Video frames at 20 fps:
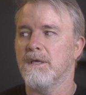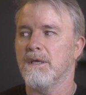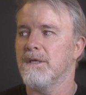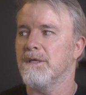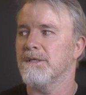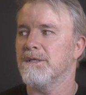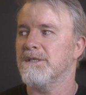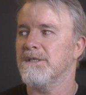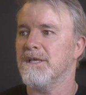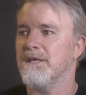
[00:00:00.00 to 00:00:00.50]

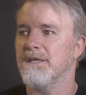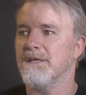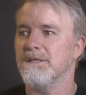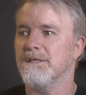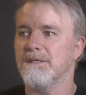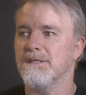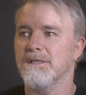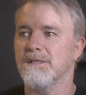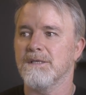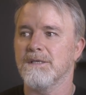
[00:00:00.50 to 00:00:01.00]
See
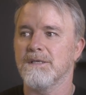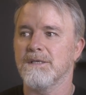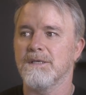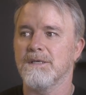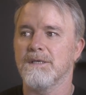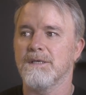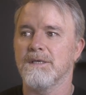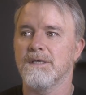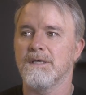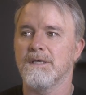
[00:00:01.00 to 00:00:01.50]
this?
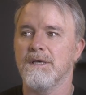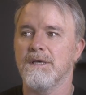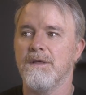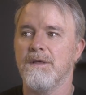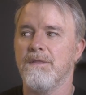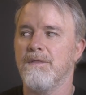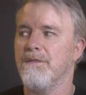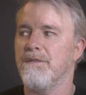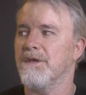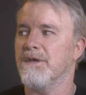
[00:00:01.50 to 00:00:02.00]

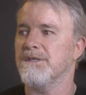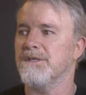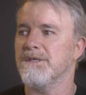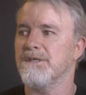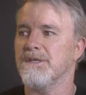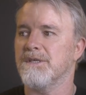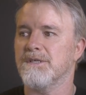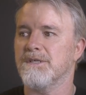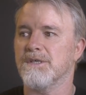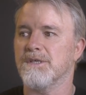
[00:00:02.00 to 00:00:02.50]
This
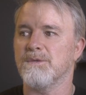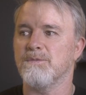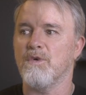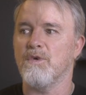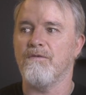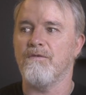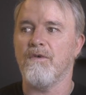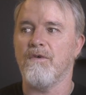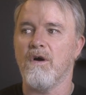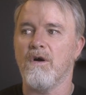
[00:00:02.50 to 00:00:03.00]
is just a
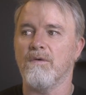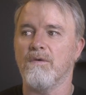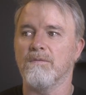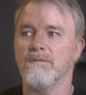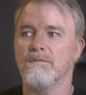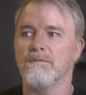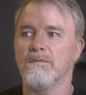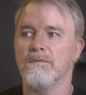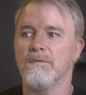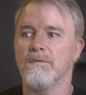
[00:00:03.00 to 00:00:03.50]
small file.
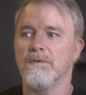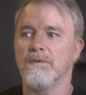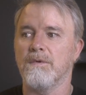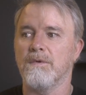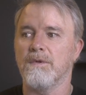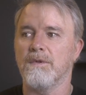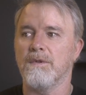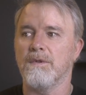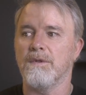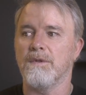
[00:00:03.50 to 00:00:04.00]

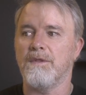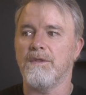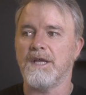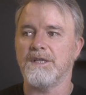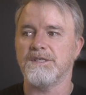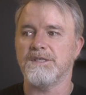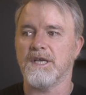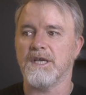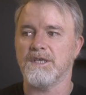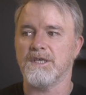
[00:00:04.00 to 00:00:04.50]

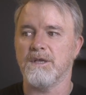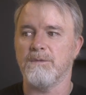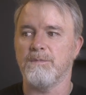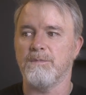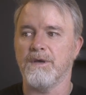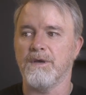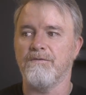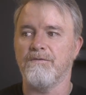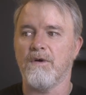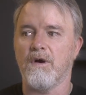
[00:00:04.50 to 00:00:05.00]
That's actually a
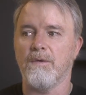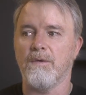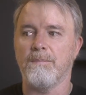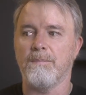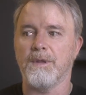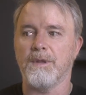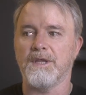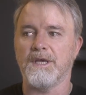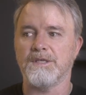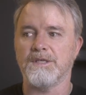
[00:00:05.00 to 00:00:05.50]
big file,
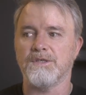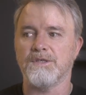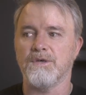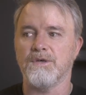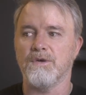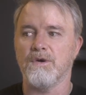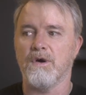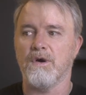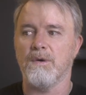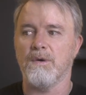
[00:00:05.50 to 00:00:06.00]
but that's
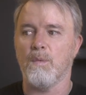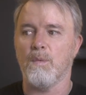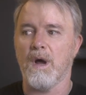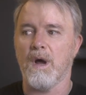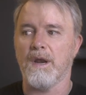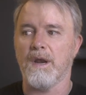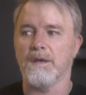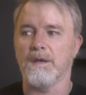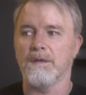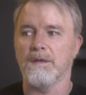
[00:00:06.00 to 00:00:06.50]

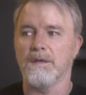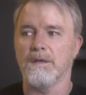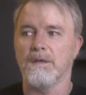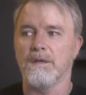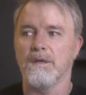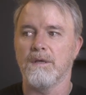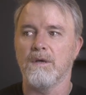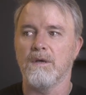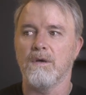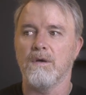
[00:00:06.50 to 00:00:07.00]
291.
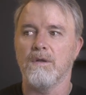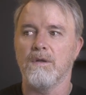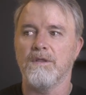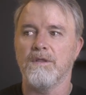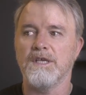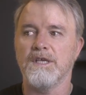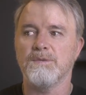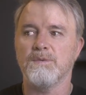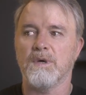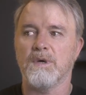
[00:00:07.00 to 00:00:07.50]

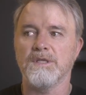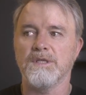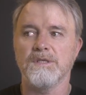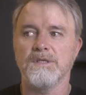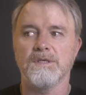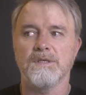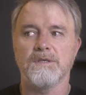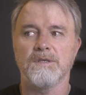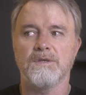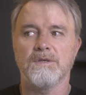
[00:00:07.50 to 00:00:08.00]
These
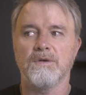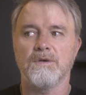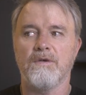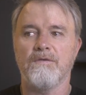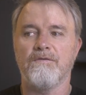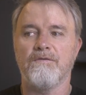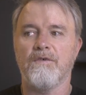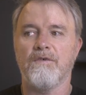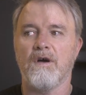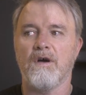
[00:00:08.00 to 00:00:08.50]
ones,
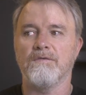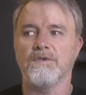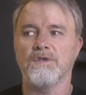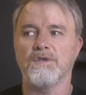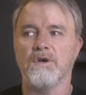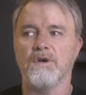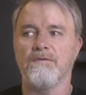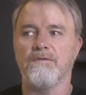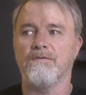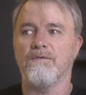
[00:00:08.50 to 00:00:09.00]
295 and
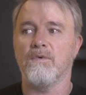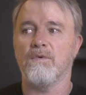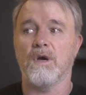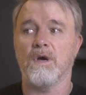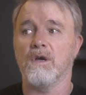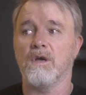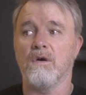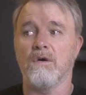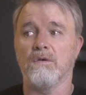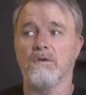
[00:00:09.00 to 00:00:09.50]
294, are
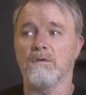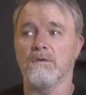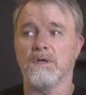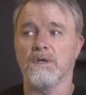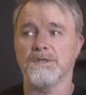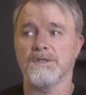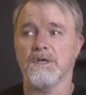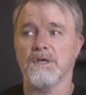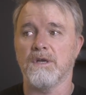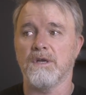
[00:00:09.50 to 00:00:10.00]
gone.
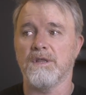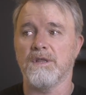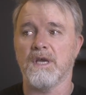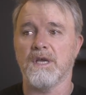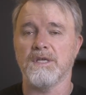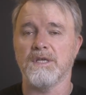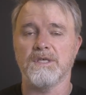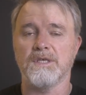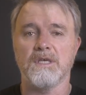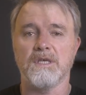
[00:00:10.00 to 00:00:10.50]
It's only the
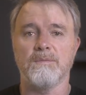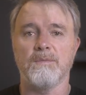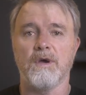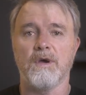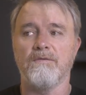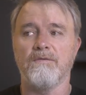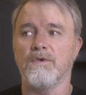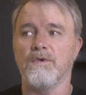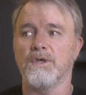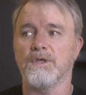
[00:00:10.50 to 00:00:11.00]

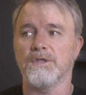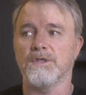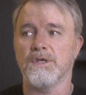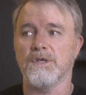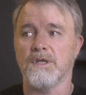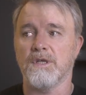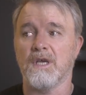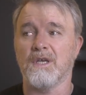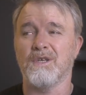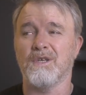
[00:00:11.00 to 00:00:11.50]
HTML version, so
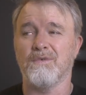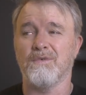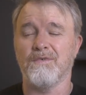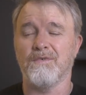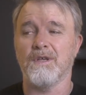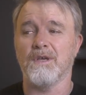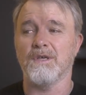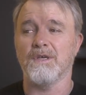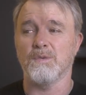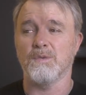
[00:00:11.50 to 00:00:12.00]
the actual
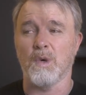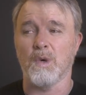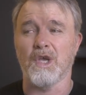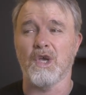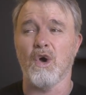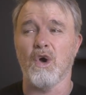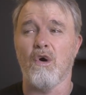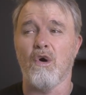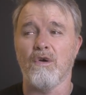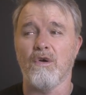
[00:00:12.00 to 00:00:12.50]
videos were
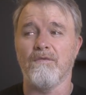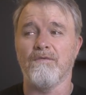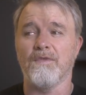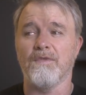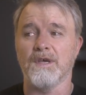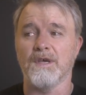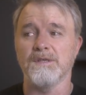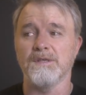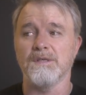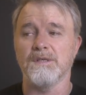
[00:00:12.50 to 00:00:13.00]
gone off
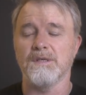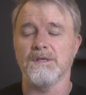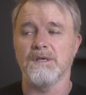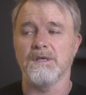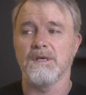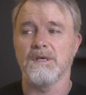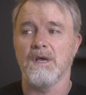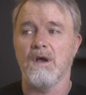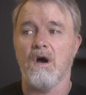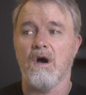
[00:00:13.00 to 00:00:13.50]
this.
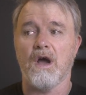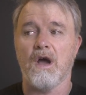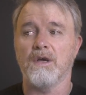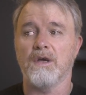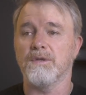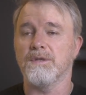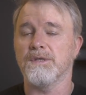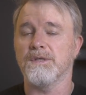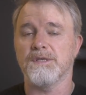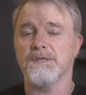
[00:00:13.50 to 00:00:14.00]
I
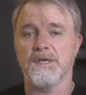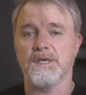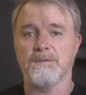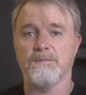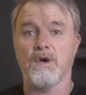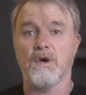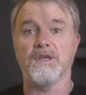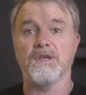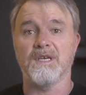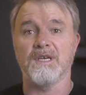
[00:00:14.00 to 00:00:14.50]
couldn't see
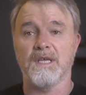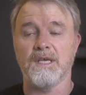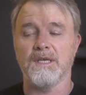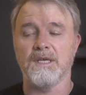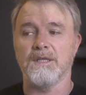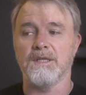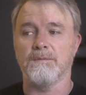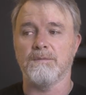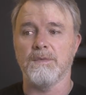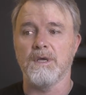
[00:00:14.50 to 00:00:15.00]
them, I
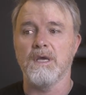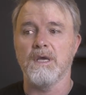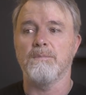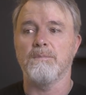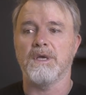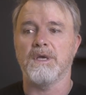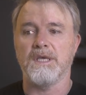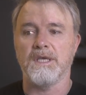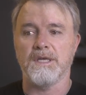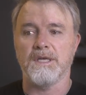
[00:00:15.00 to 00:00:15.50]
deleted them,
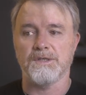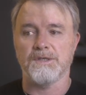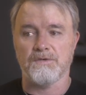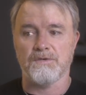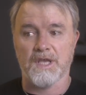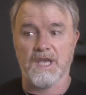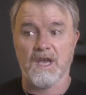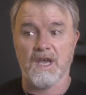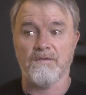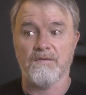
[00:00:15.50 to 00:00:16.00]
but yet it's
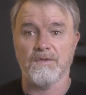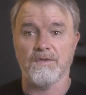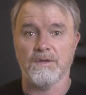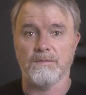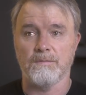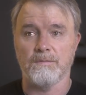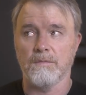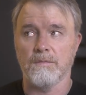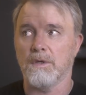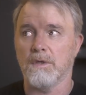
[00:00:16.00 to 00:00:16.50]
recovered
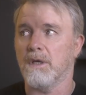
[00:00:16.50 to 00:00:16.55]
them.